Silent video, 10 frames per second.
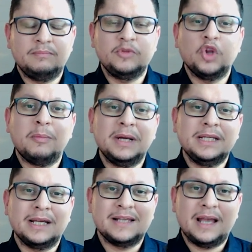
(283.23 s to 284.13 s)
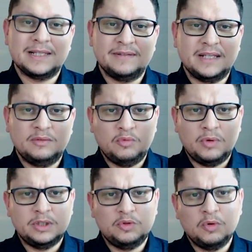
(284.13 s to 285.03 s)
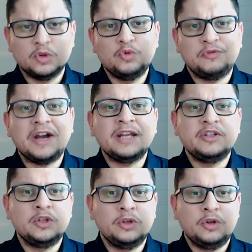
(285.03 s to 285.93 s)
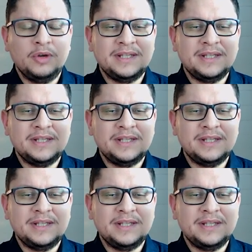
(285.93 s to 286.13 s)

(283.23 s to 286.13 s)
normally, as I said, when you want to find the